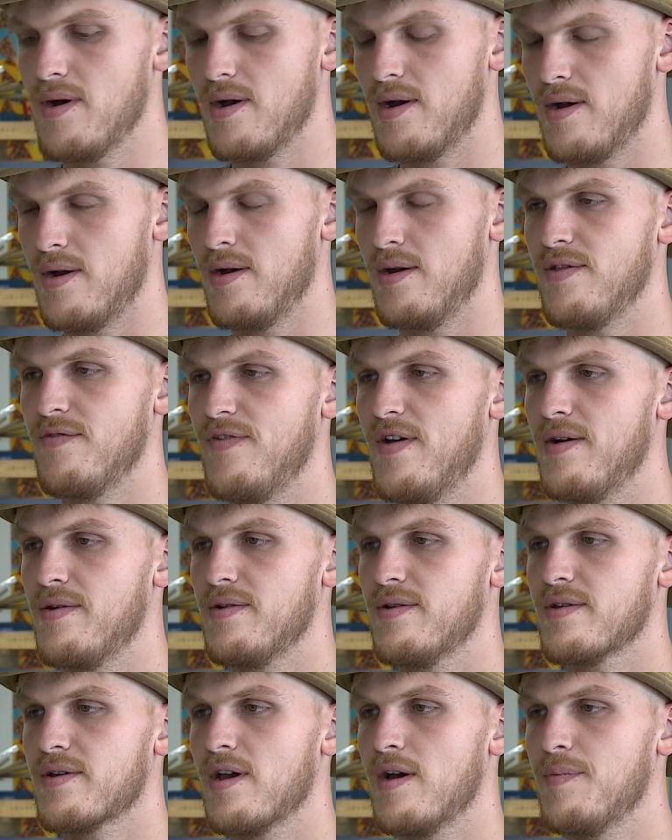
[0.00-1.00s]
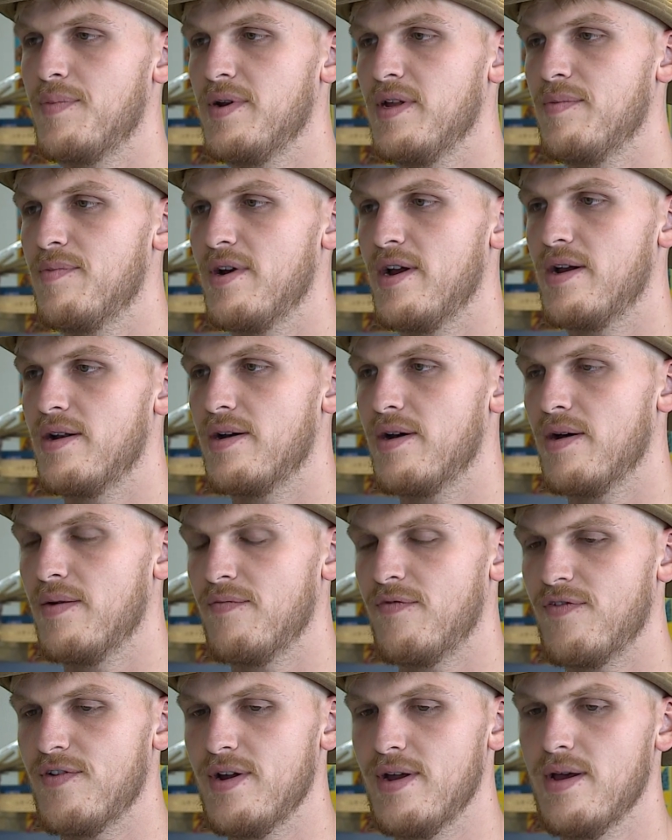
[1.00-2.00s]
Uh, the founder of the company, Brianna
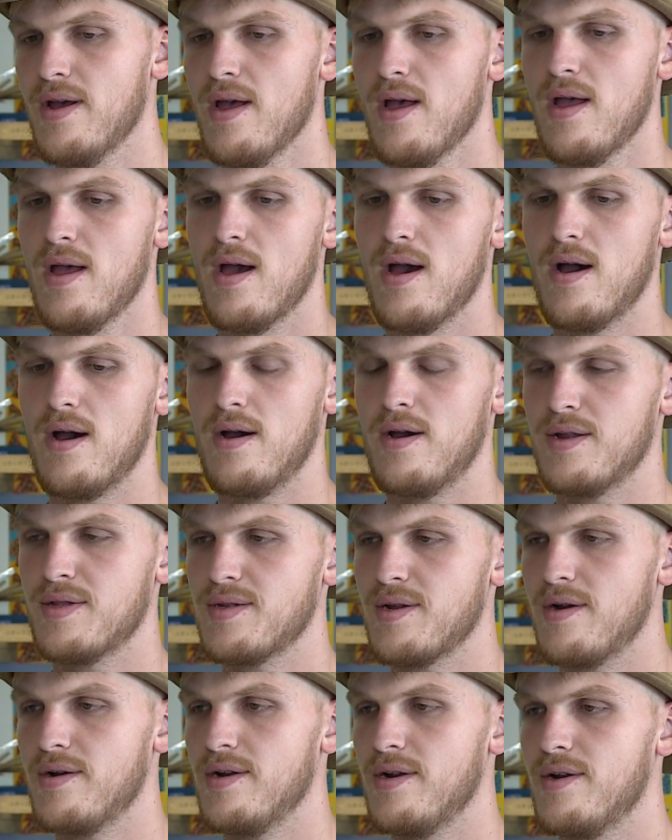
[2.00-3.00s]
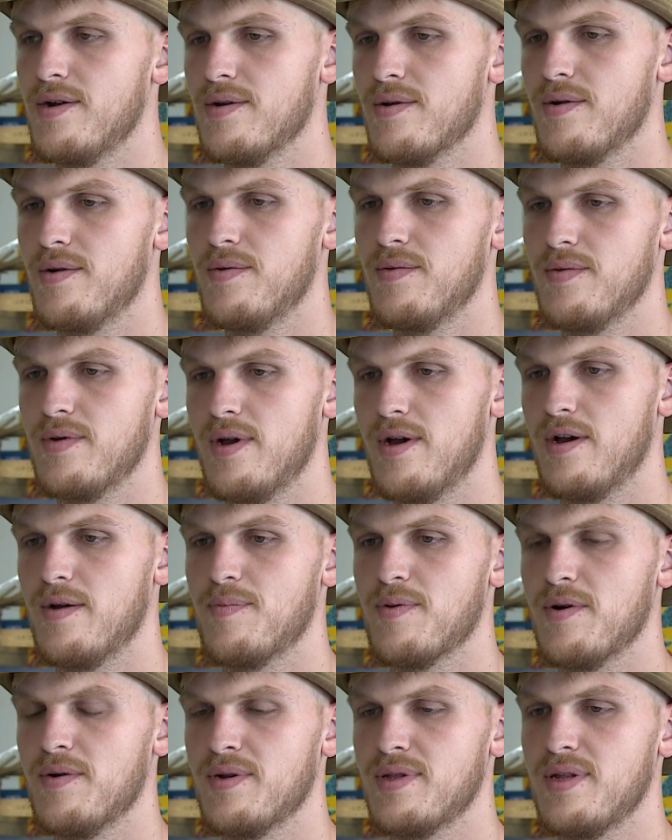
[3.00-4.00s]
Humphrey, uh, started her own uh,
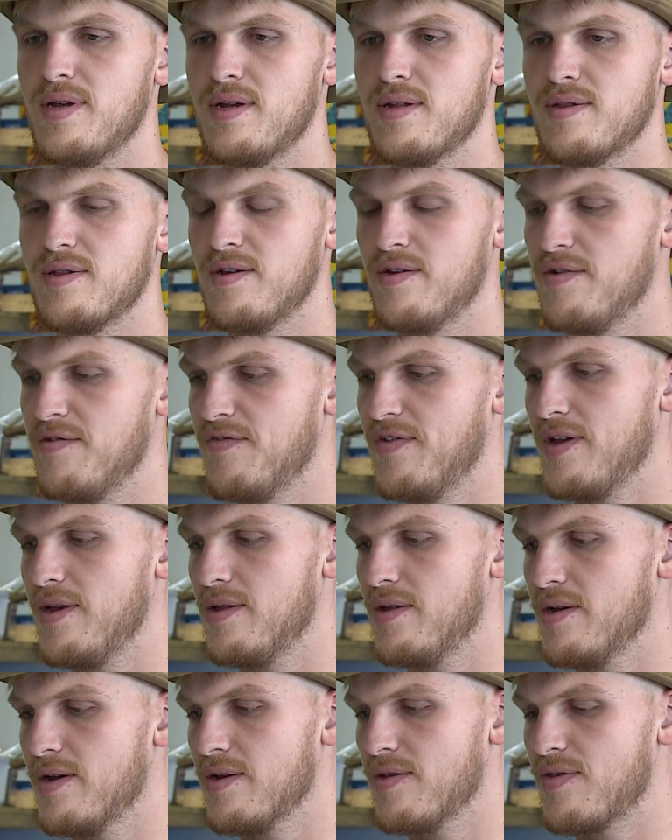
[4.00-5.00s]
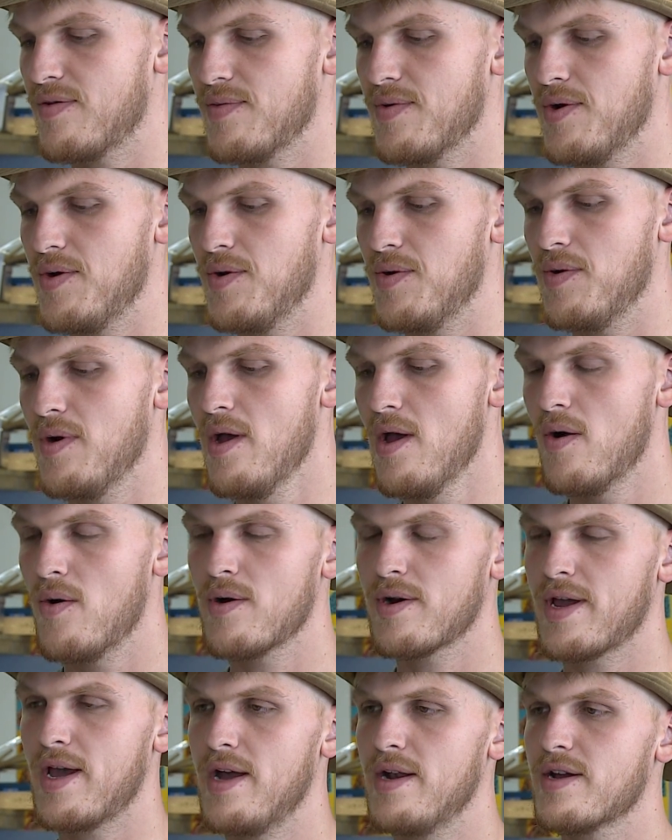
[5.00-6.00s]
process of healing through
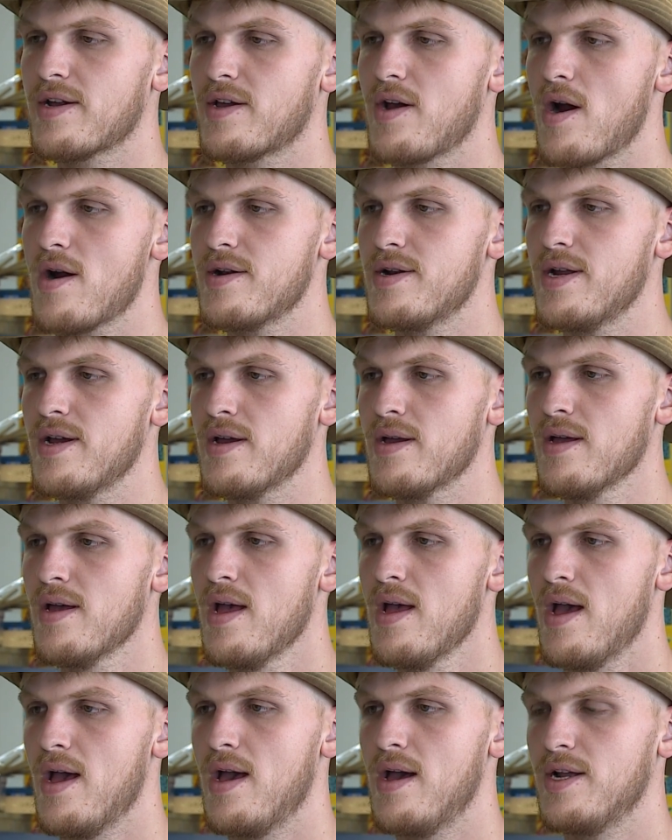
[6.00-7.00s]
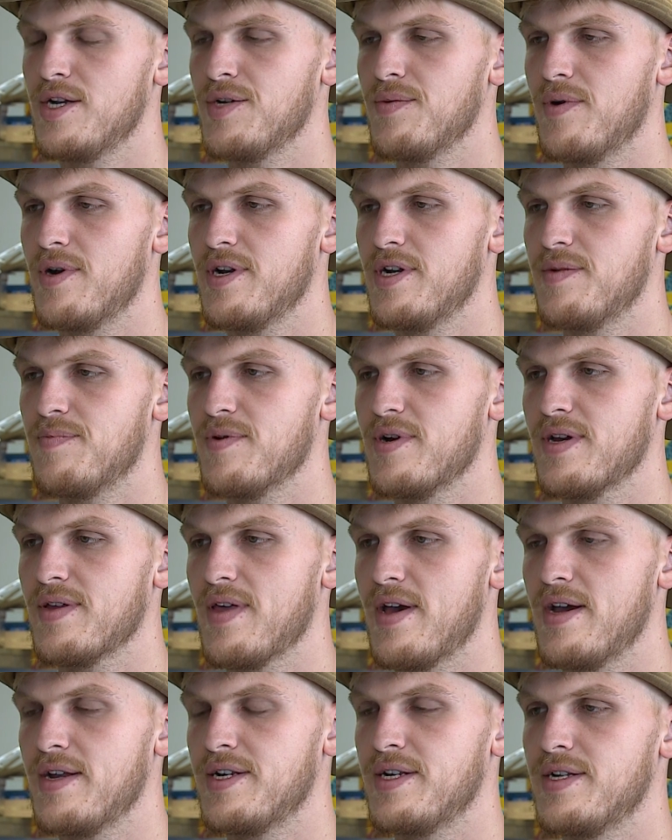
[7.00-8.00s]
organic gardening and she wanted to bring
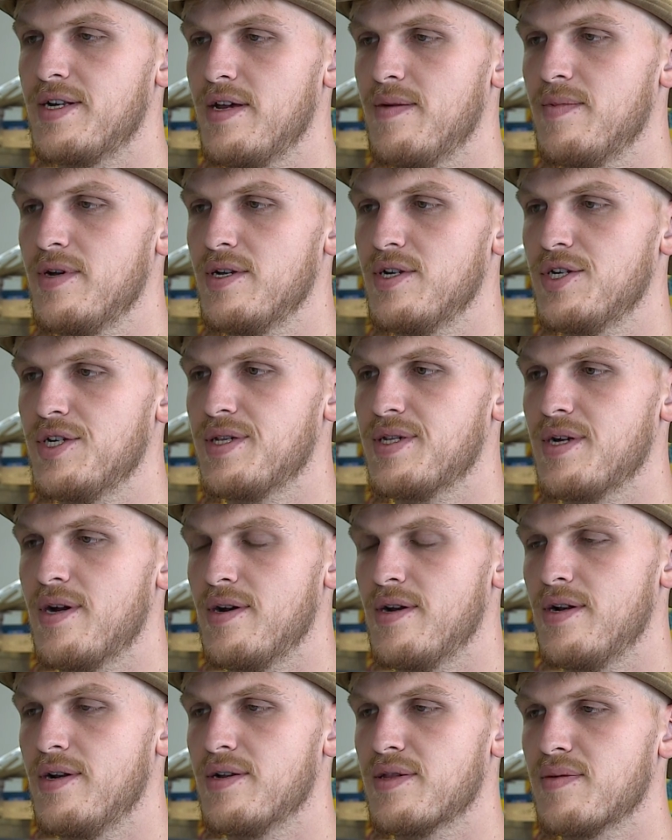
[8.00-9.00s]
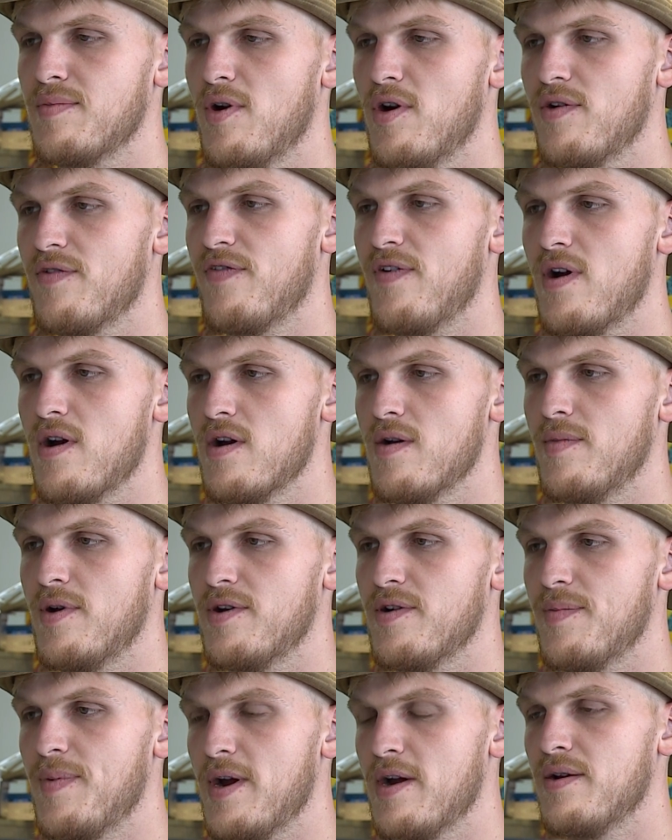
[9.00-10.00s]
that to Timmins. She started a small farm
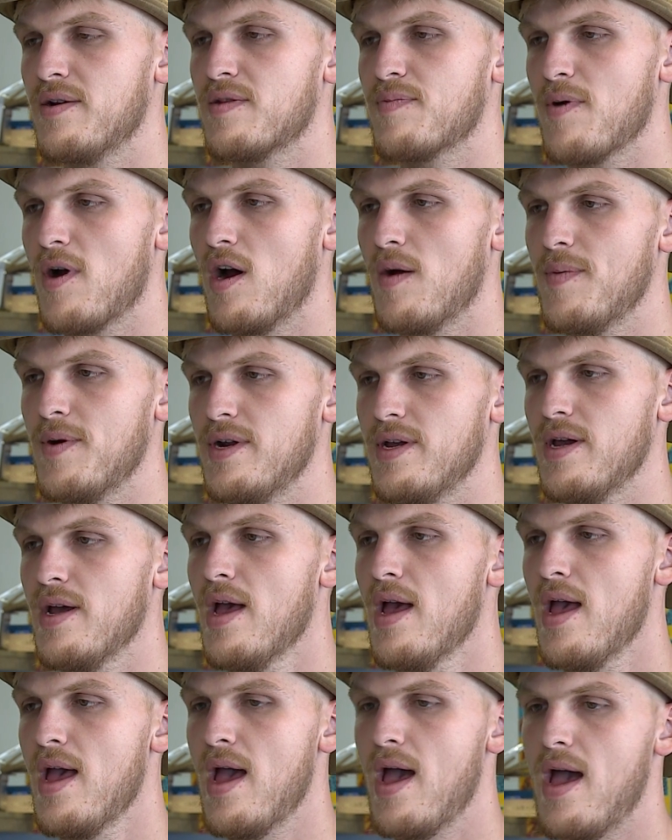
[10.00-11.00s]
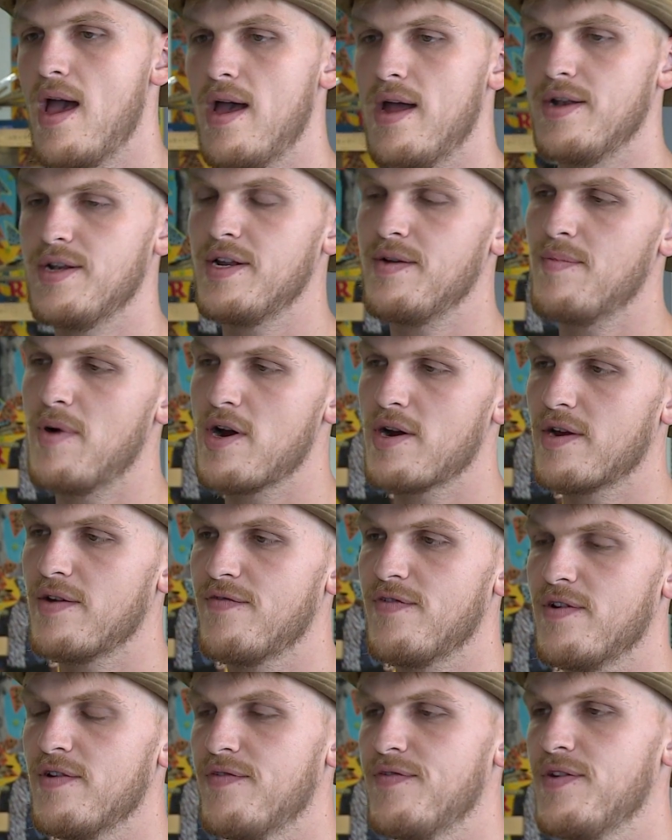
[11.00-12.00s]
on her parents' property and did market
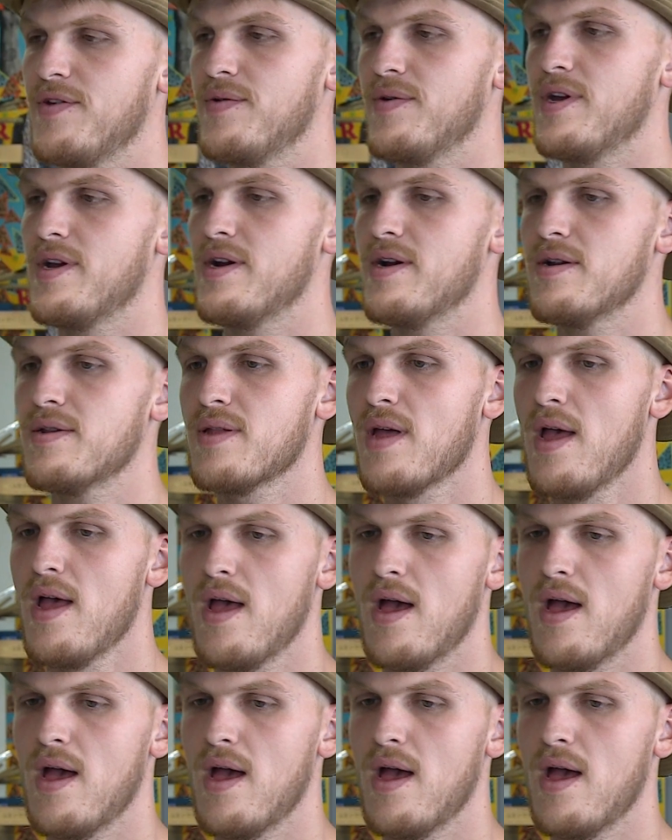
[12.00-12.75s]
for a few years.